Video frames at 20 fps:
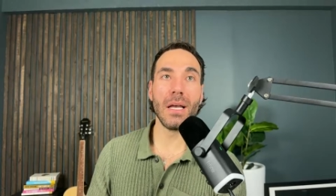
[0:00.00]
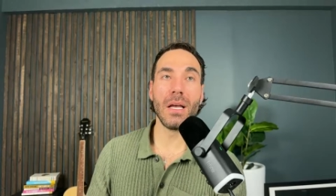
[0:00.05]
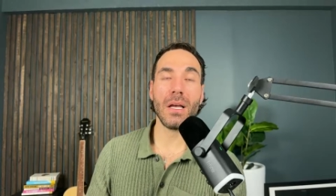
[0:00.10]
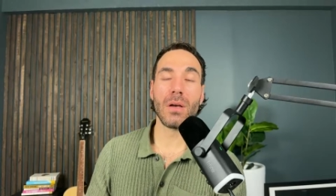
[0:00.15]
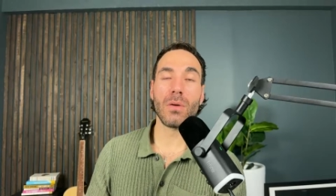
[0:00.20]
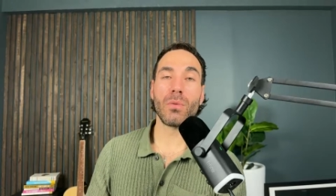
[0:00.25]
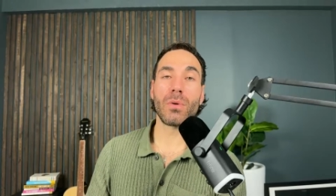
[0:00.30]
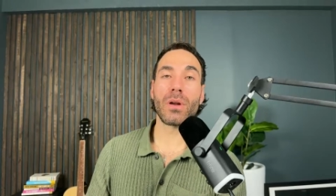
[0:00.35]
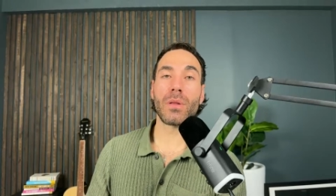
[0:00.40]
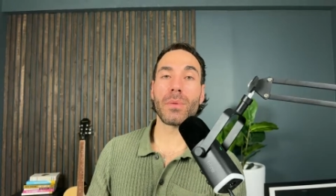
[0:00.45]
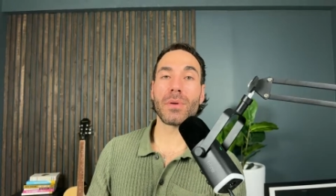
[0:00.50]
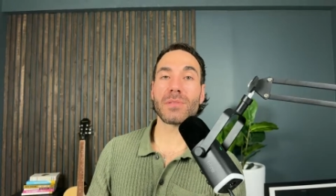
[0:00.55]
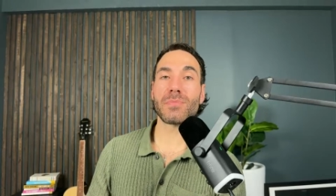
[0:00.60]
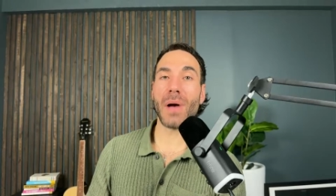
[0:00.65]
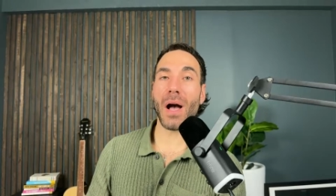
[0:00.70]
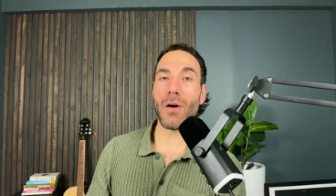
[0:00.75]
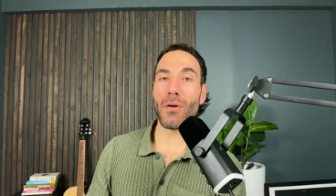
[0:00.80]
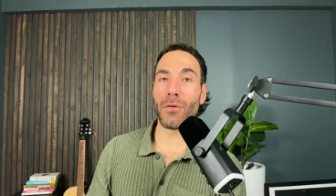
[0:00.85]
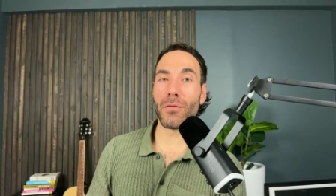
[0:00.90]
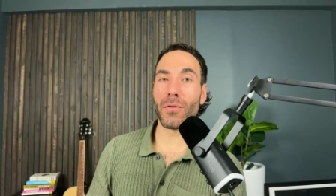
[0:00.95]
One of the most
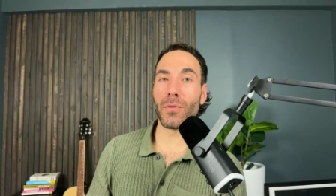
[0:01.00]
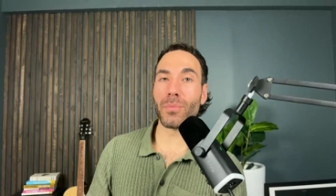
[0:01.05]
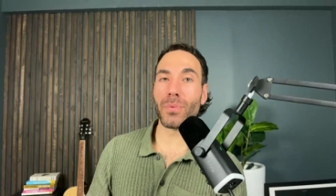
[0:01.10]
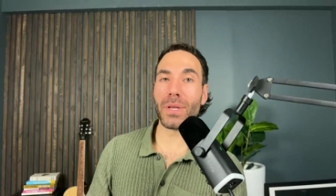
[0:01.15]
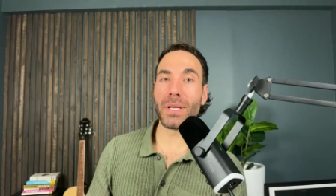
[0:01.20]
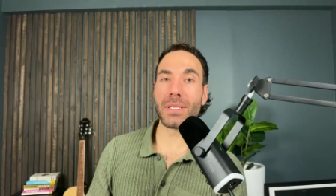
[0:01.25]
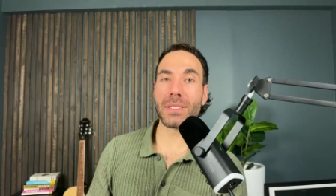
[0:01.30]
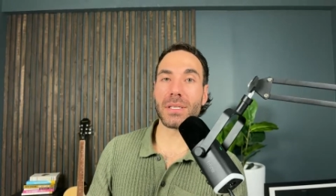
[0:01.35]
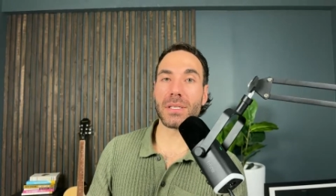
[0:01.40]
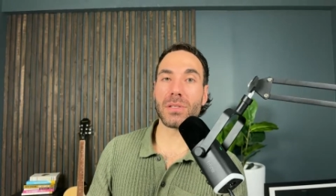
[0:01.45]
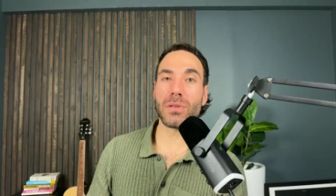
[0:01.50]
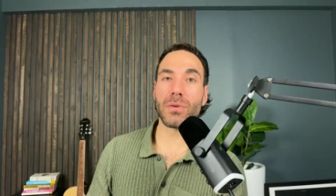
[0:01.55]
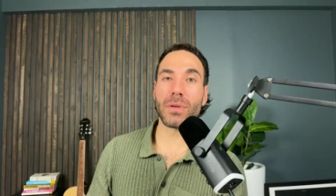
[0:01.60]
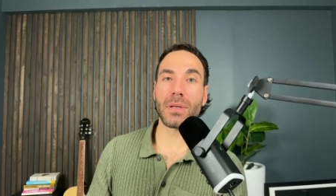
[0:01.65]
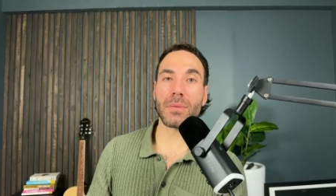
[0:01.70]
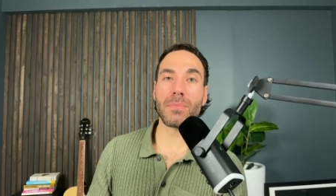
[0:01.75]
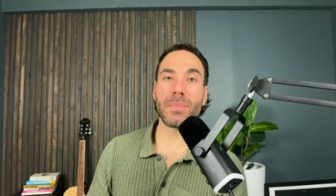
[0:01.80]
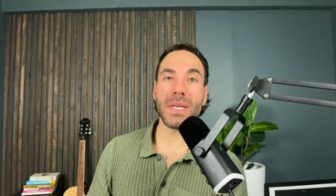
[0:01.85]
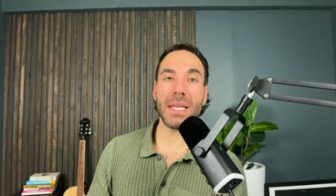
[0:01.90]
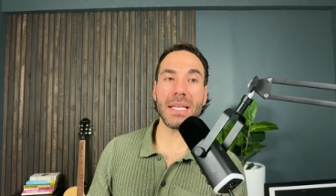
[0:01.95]
powerful places you
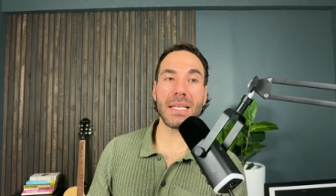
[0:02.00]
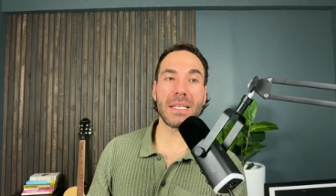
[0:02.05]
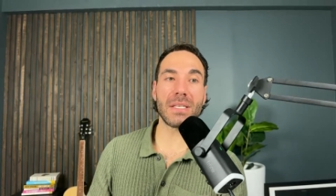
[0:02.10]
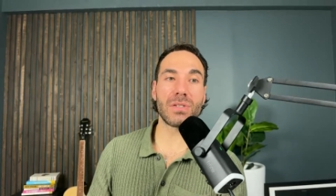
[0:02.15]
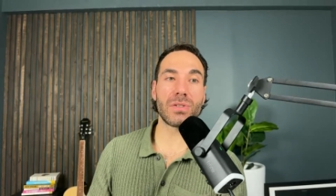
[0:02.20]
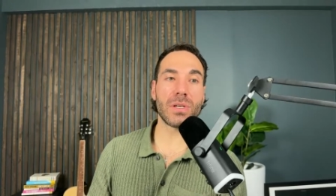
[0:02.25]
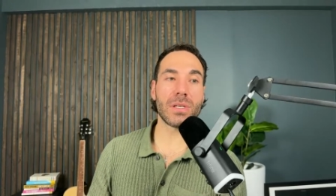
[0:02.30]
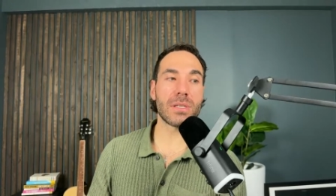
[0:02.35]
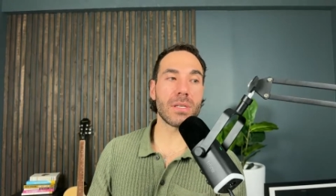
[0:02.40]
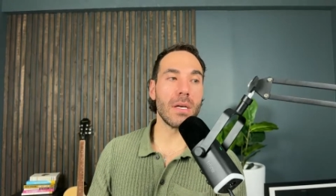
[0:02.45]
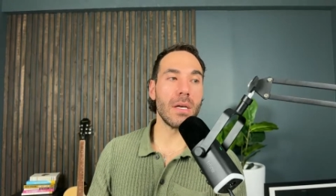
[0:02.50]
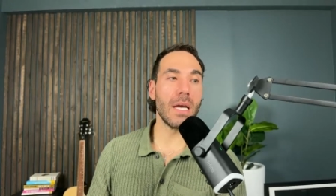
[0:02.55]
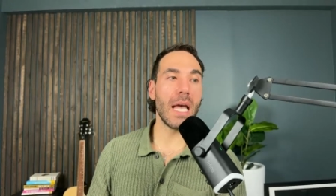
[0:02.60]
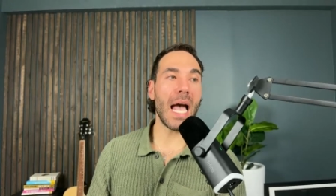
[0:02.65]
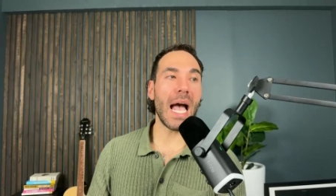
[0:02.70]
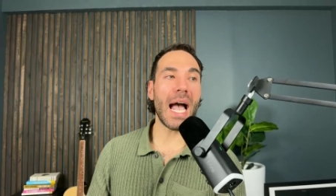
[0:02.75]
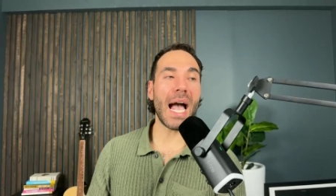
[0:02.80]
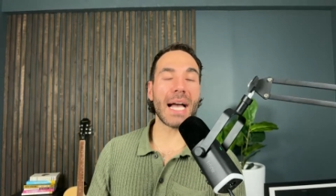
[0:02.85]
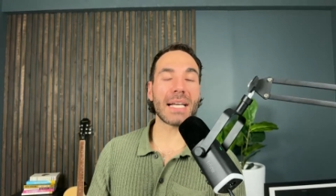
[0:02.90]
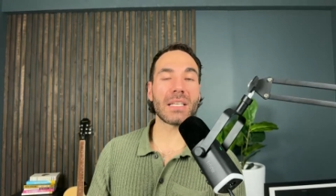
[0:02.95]
can be is just
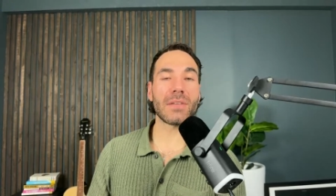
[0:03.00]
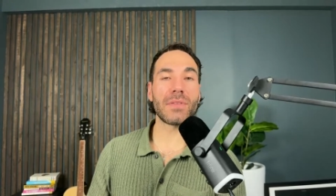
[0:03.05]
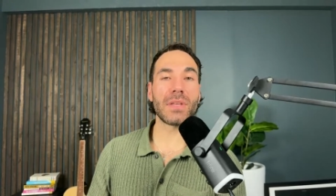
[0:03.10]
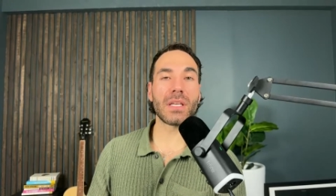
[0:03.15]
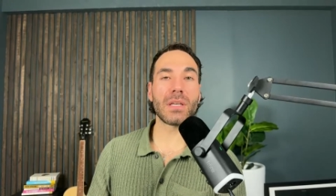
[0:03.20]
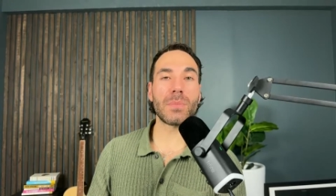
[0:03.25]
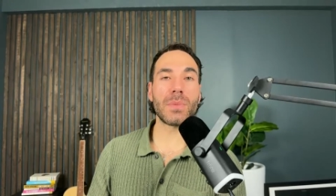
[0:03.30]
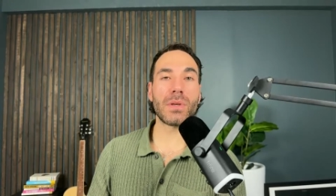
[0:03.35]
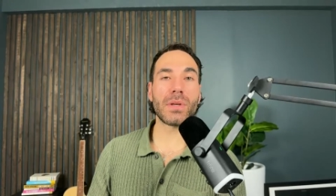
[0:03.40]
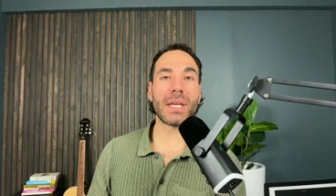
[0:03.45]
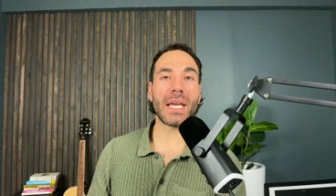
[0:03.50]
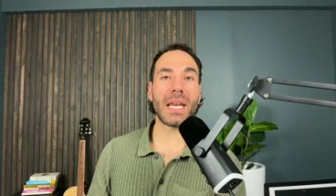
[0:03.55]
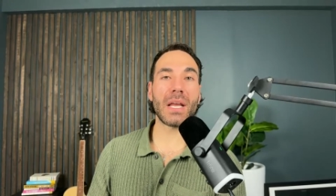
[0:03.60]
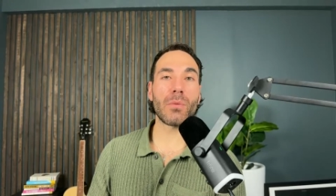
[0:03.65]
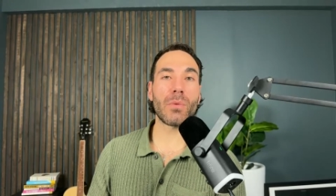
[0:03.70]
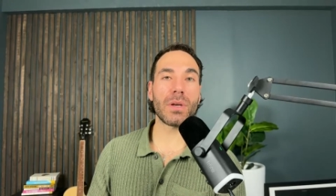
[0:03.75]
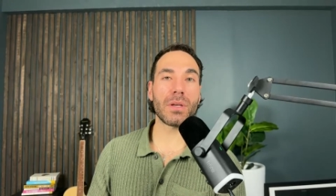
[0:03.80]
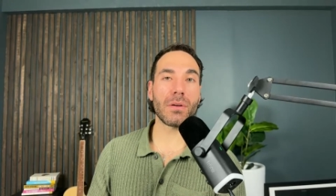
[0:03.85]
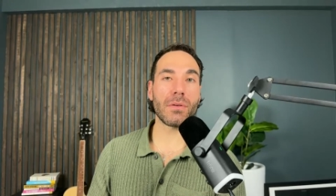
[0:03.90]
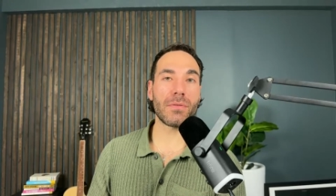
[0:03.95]
actively communicating
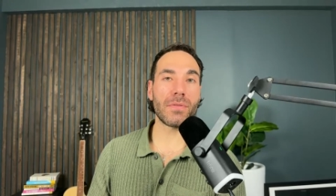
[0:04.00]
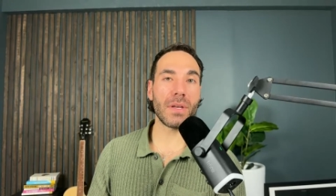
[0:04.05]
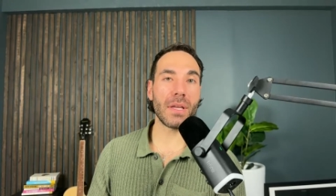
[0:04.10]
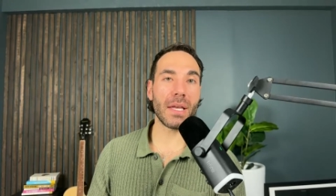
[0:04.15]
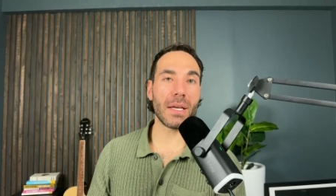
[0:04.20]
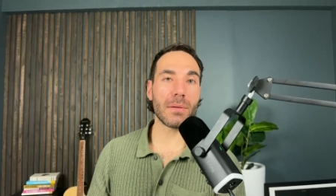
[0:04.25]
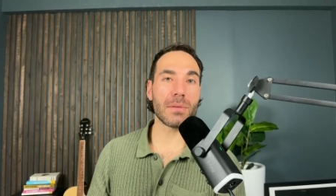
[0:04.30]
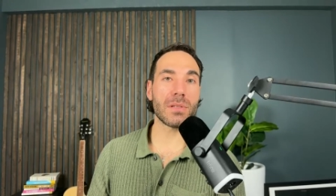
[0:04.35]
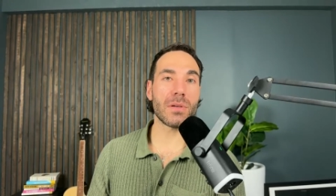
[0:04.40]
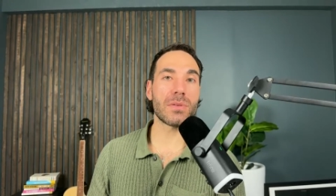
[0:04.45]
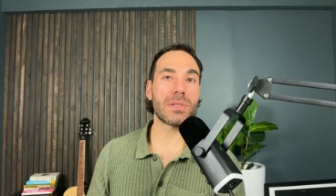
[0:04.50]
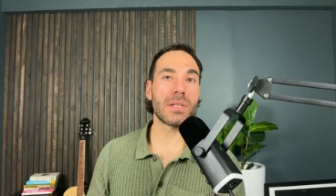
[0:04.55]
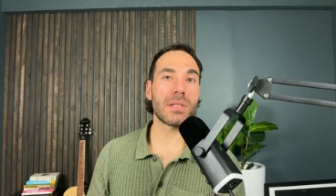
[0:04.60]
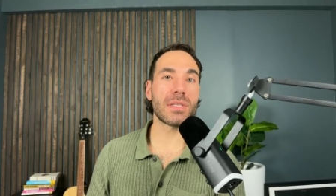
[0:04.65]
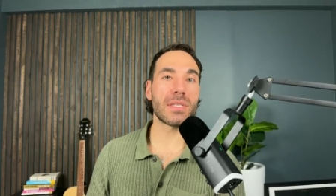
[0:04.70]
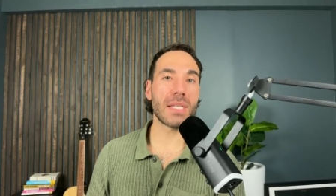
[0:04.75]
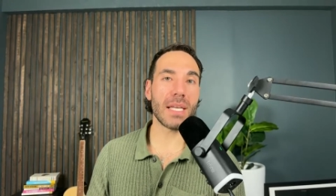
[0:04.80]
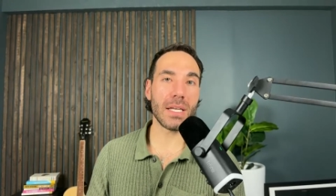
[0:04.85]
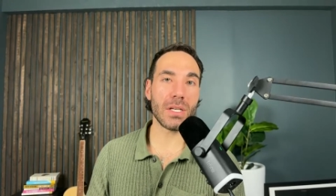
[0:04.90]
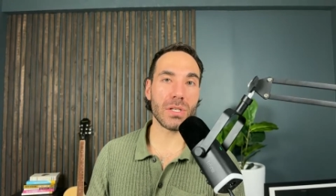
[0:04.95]
what you're feeling. So,
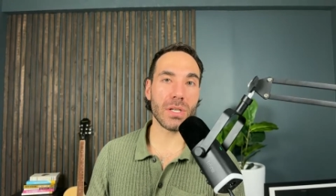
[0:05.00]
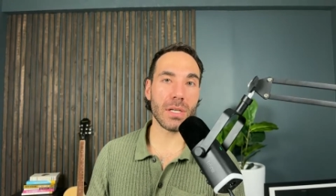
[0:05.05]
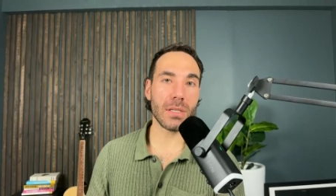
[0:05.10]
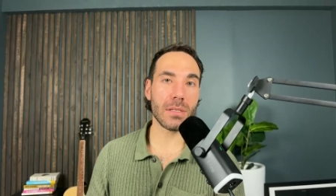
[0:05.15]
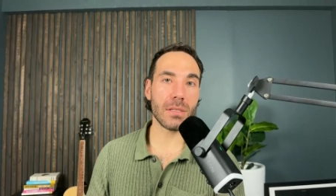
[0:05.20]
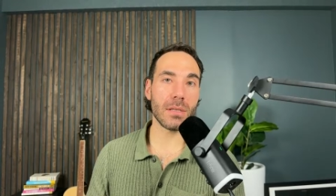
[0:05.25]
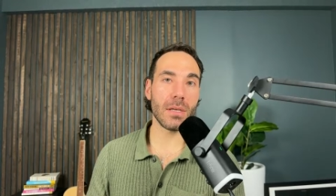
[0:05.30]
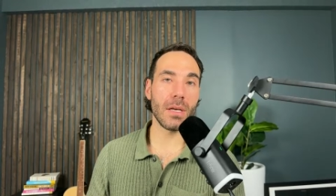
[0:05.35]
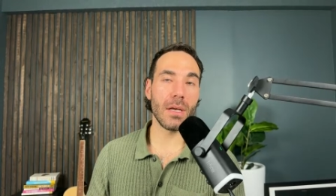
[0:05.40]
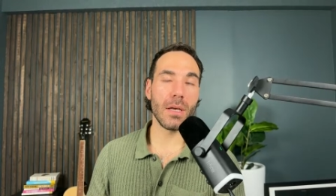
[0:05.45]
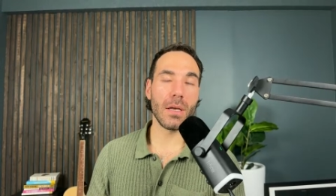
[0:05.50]
sensations.